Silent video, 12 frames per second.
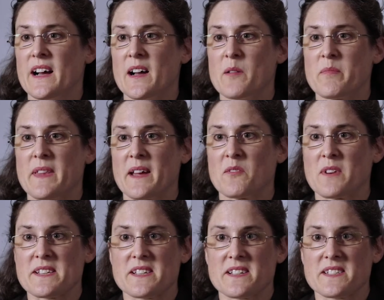um, that
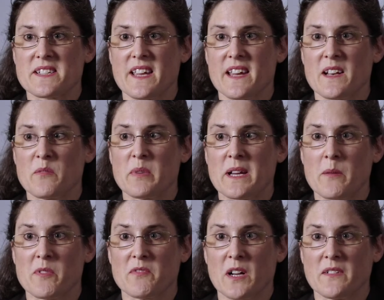residents can
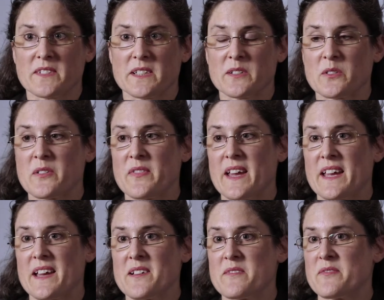become involved in or if
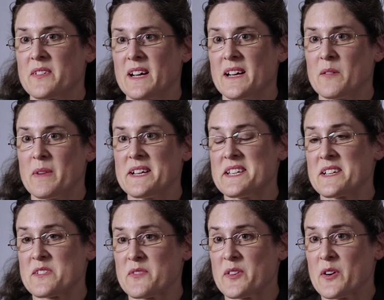they have um,
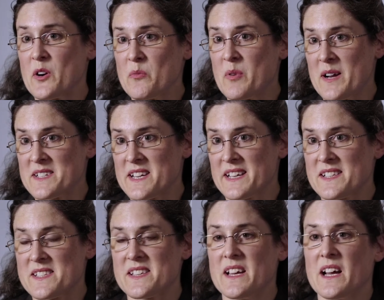ideas for their own
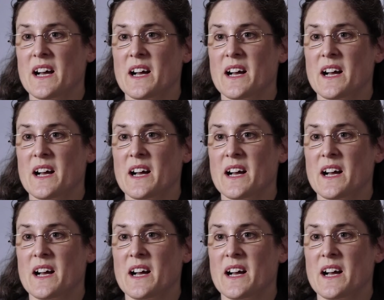projects,